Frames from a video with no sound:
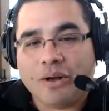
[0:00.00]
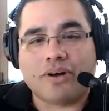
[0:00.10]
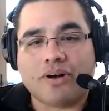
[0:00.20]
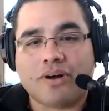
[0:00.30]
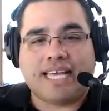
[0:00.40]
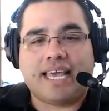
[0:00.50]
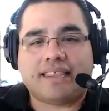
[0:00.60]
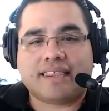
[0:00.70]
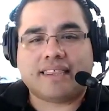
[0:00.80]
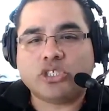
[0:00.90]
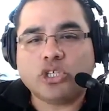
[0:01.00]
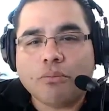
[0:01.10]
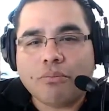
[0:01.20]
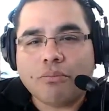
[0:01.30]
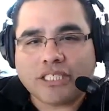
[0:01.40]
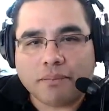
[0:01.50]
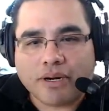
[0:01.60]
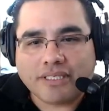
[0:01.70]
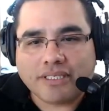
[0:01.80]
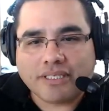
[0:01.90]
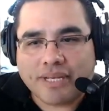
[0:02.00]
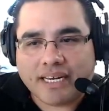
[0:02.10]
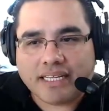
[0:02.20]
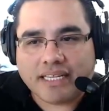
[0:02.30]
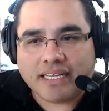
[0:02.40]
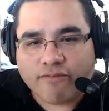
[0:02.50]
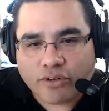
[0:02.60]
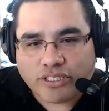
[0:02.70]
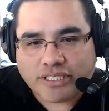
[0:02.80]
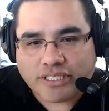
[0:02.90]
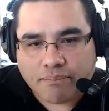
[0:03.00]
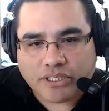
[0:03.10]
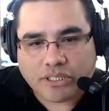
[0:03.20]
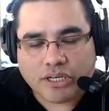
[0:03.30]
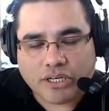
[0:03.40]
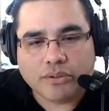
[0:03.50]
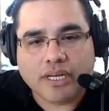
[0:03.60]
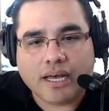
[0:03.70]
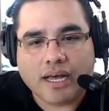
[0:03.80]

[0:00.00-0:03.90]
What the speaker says: Well, guys, hey, thanks so much for participating in this first episode